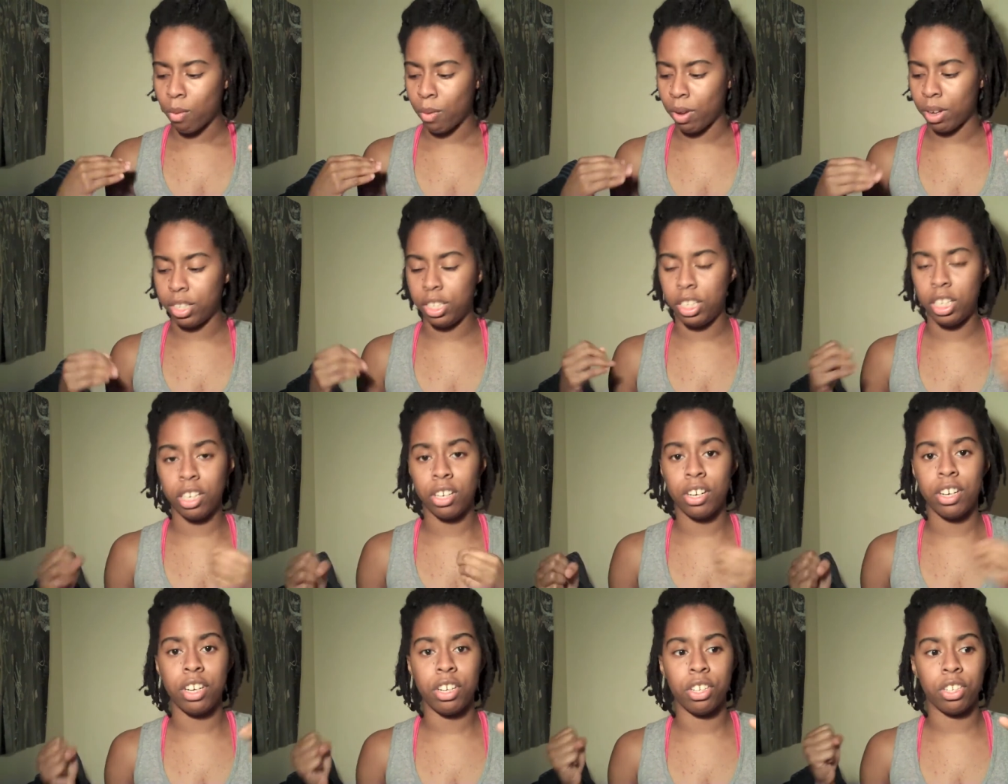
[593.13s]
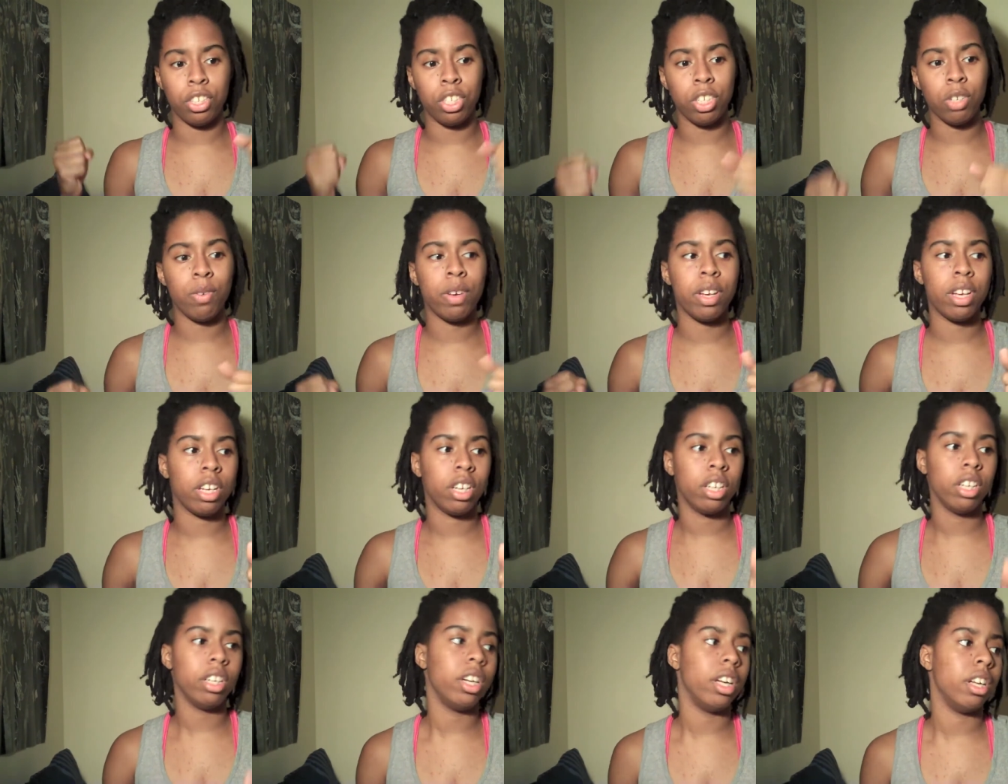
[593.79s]
while Tyrion is
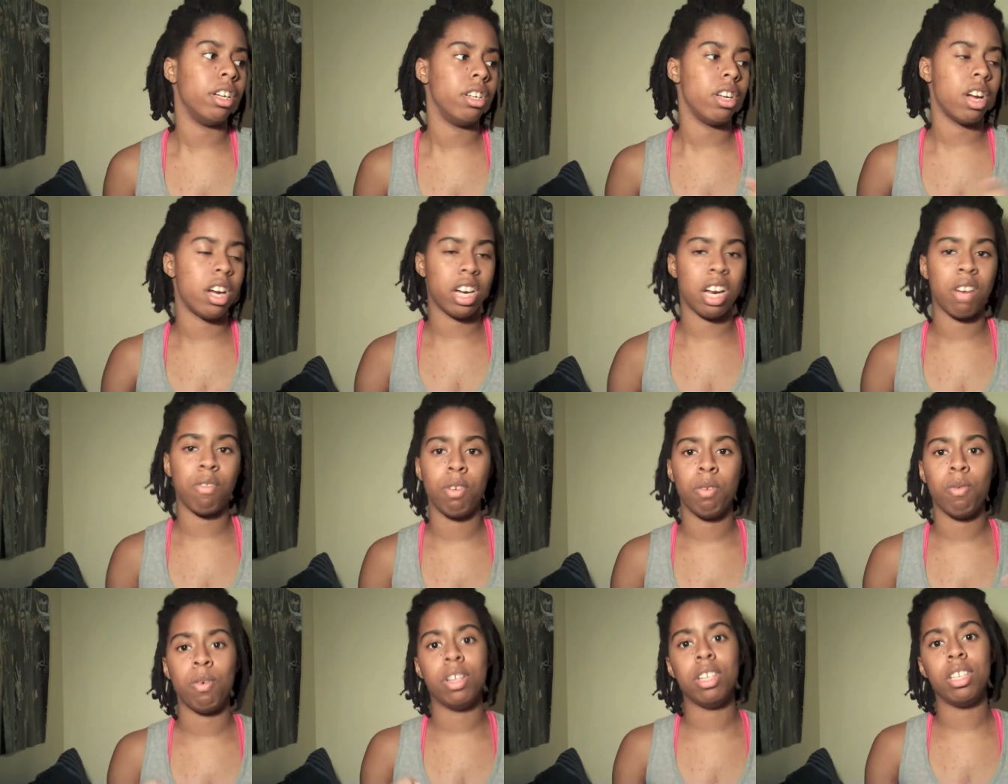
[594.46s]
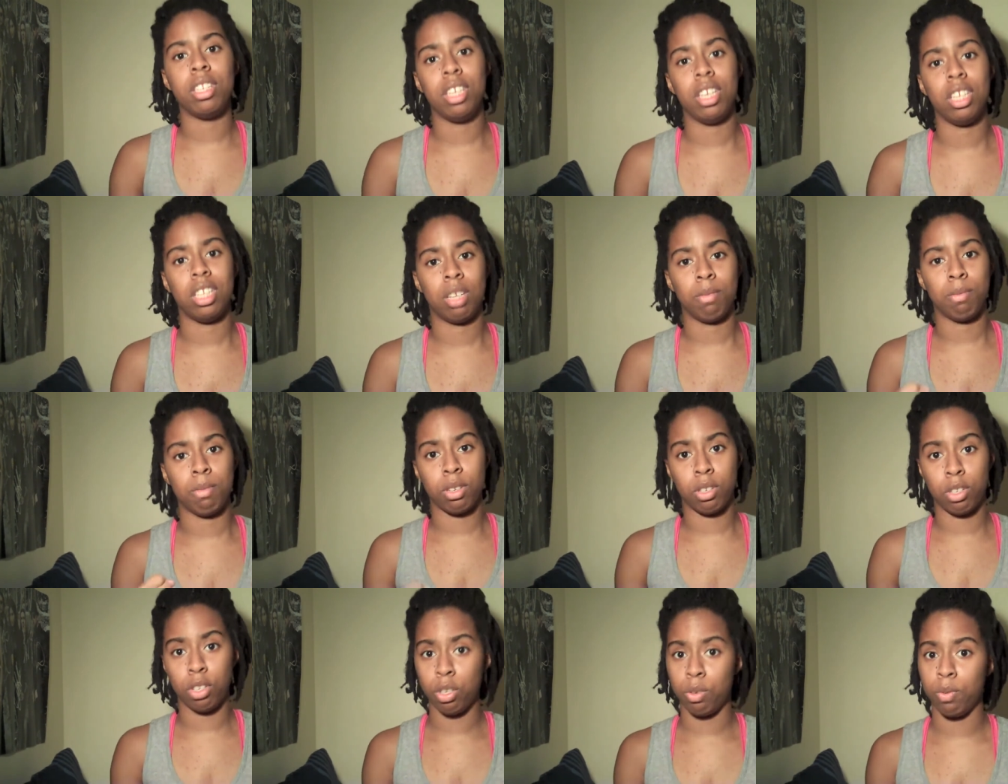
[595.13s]
doing good, not everyone sees
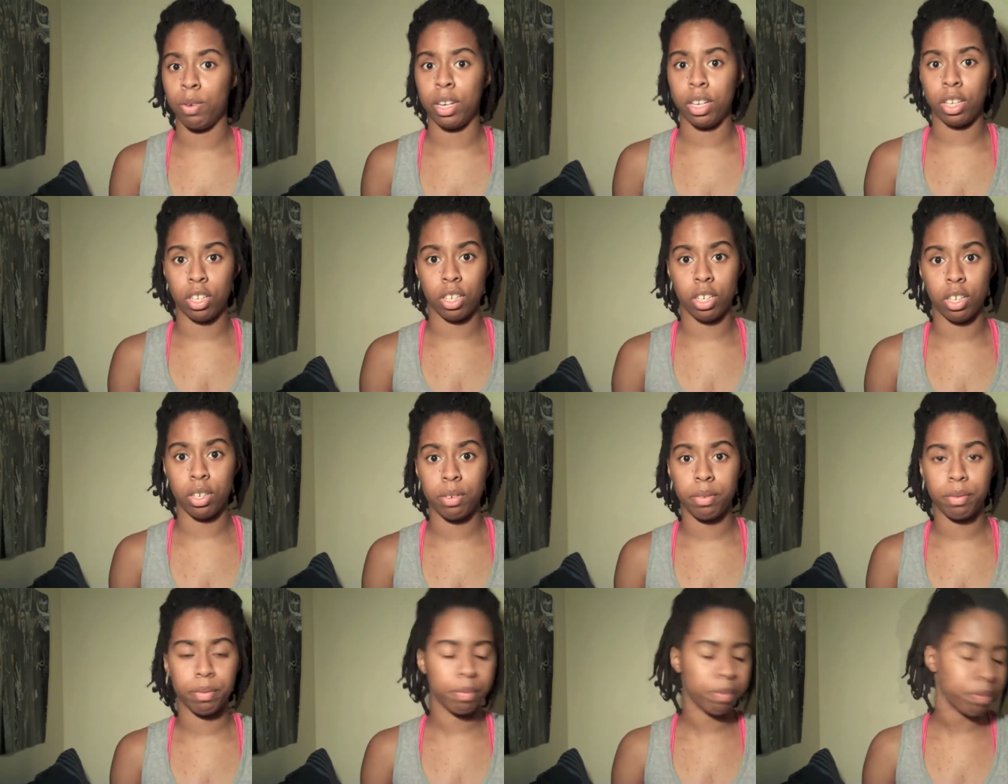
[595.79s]
him as doing good.